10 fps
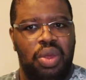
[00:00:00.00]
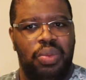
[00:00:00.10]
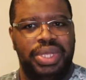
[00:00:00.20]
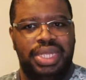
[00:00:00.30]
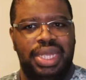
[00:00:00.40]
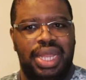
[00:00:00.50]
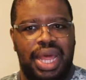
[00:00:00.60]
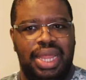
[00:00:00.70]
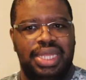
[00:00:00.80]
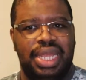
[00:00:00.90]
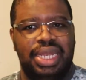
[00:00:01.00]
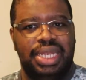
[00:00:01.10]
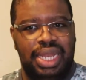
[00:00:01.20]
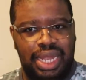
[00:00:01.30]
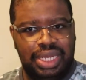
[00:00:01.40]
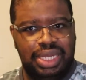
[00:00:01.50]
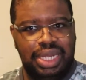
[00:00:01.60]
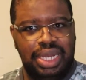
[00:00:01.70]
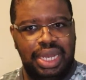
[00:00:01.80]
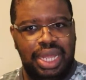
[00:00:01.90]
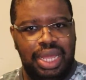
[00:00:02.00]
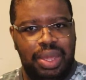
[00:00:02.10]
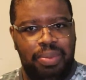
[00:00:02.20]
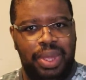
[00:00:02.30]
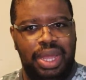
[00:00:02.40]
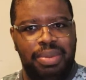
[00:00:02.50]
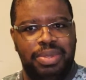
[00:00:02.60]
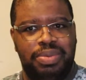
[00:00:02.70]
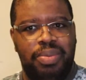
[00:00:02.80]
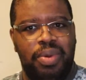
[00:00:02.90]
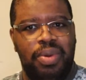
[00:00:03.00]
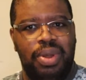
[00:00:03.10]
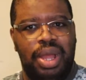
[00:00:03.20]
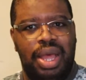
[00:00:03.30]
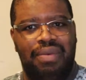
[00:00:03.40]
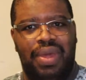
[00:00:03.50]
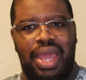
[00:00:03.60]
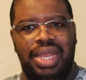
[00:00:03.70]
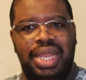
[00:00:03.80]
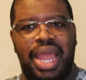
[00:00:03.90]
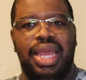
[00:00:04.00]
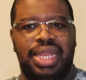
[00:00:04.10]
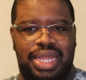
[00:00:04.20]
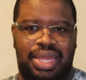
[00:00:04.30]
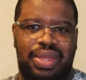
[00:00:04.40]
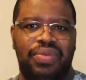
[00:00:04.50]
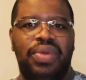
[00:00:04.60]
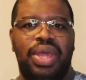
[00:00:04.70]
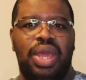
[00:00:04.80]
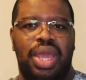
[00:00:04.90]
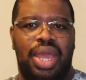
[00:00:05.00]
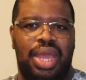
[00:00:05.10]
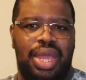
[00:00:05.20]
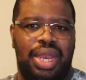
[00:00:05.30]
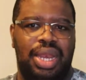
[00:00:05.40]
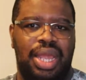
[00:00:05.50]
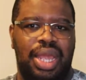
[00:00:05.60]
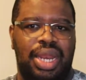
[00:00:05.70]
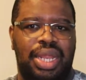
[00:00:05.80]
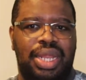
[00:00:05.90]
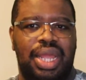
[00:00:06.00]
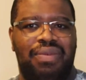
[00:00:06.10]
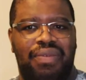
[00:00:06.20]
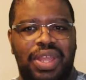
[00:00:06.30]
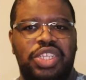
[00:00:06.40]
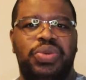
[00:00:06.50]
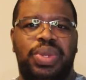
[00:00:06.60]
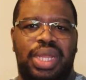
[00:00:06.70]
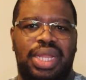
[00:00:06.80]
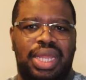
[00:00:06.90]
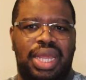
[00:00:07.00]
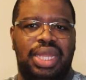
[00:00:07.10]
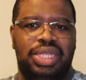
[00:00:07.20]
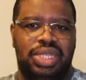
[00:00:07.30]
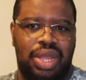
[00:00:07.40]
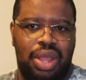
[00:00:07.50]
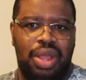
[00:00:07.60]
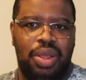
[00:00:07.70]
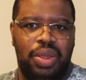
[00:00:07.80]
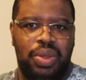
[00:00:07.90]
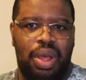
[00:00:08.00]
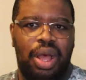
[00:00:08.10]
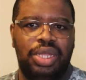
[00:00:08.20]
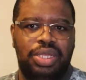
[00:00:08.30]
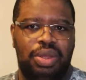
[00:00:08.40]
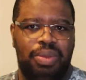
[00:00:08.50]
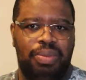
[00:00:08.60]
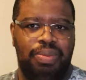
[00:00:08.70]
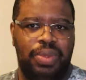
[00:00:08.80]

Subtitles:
we see that this addiction becomes more of a negative and it eventually leads to her also,